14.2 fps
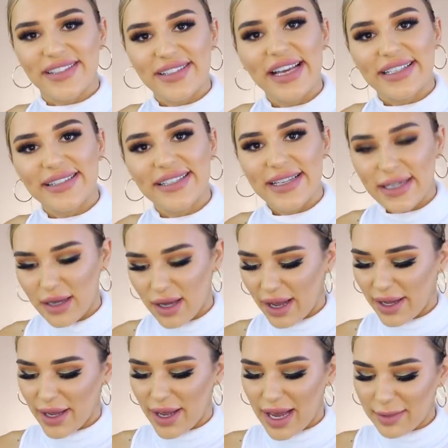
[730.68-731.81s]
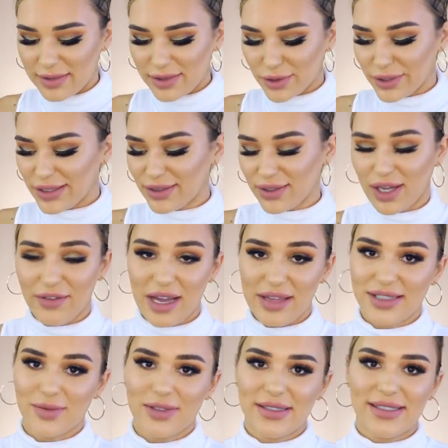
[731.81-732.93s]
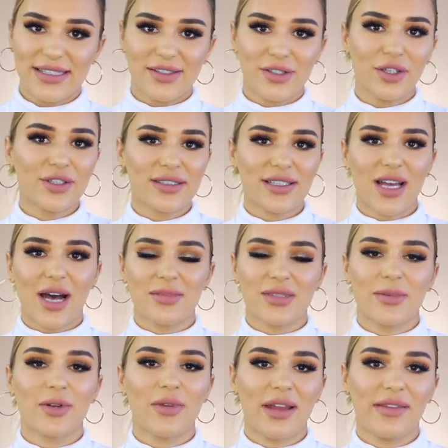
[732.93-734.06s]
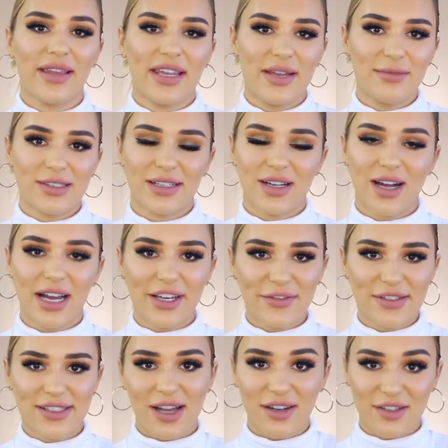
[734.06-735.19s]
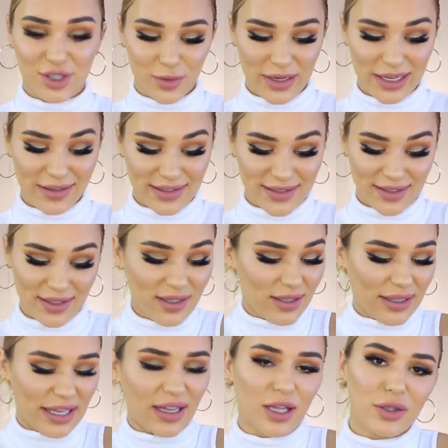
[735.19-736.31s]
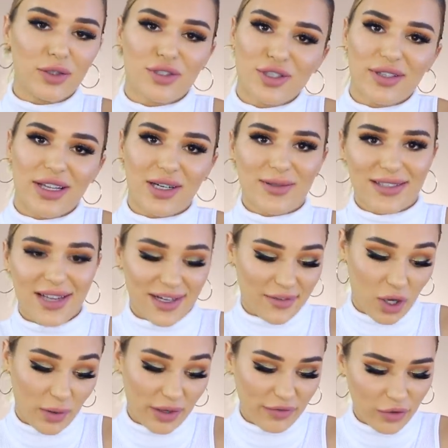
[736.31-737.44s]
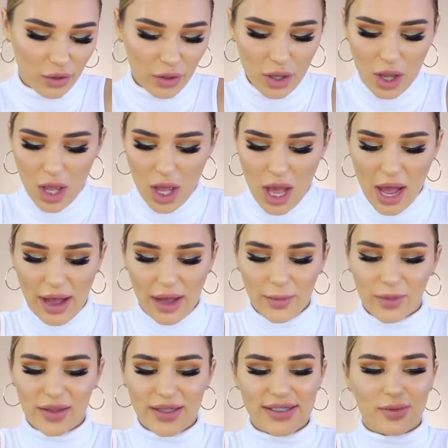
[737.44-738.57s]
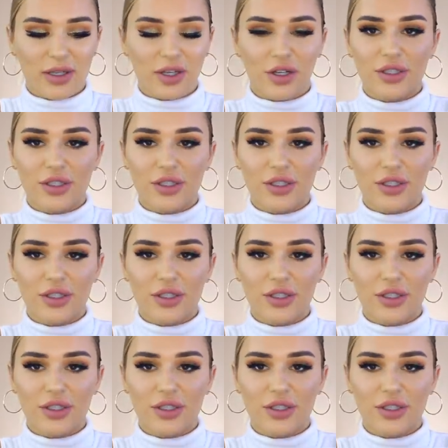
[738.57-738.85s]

sexy. I absolutely love how this one sits though, because it comes up around the hips and it kind of sucks you in. That's the like illusion that I was kind of going for. But this one